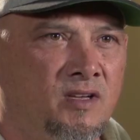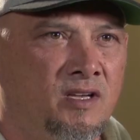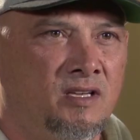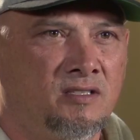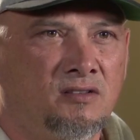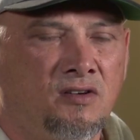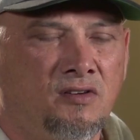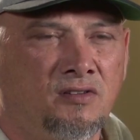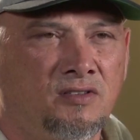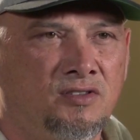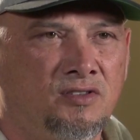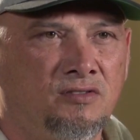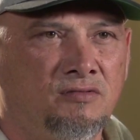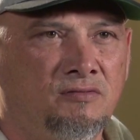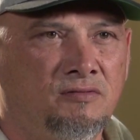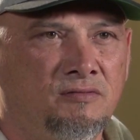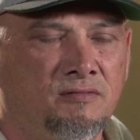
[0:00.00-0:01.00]
as long as
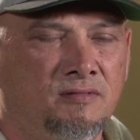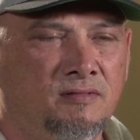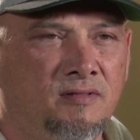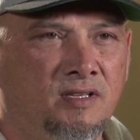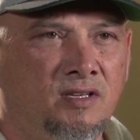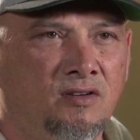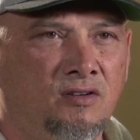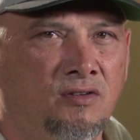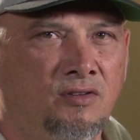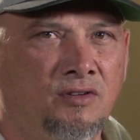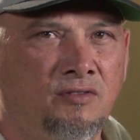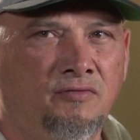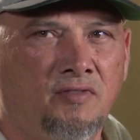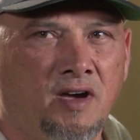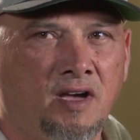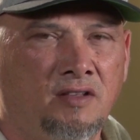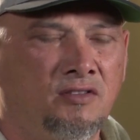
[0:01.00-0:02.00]
you you know you
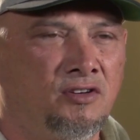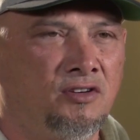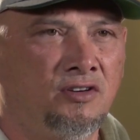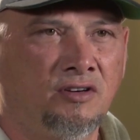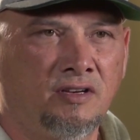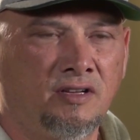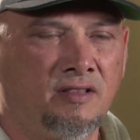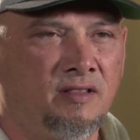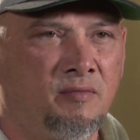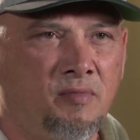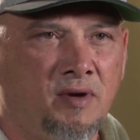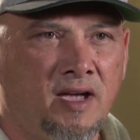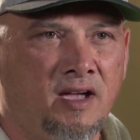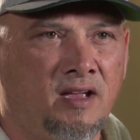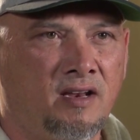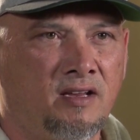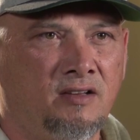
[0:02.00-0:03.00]
find the good in the
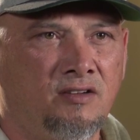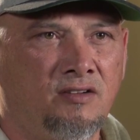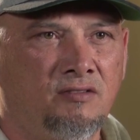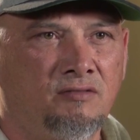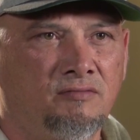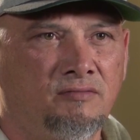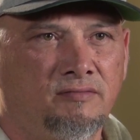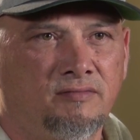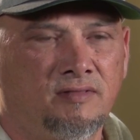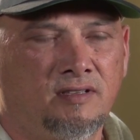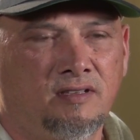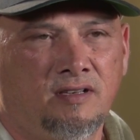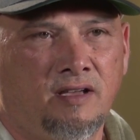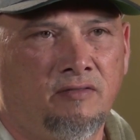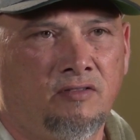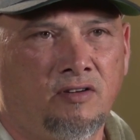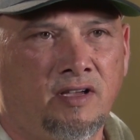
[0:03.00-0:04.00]
bad and you
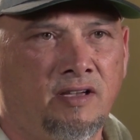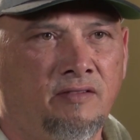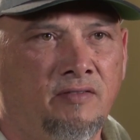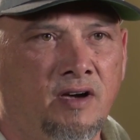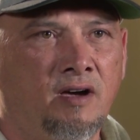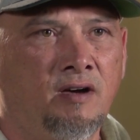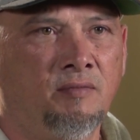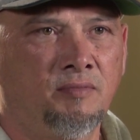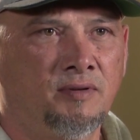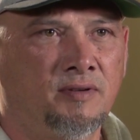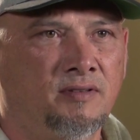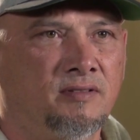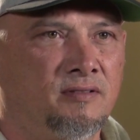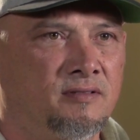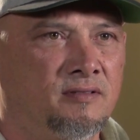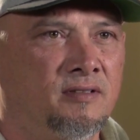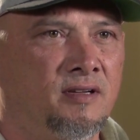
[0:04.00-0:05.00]
never give up
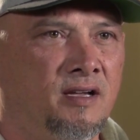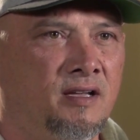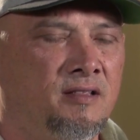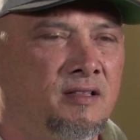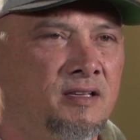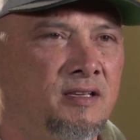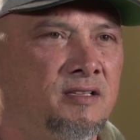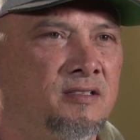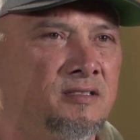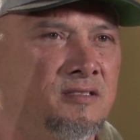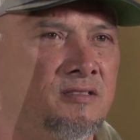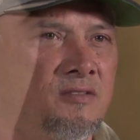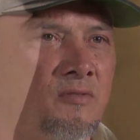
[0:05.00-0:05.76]
i think is